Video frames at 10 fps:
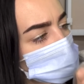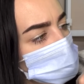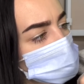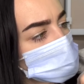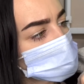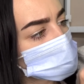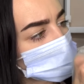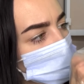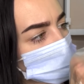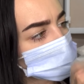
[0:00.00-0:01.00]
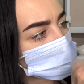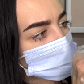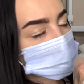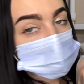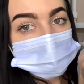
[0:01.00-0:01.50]
You want to go up
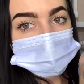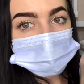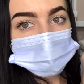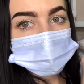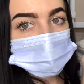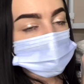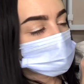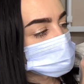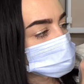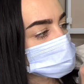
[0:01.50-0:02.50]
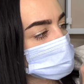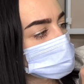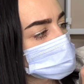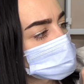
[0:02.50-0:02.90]
and really rub on the side.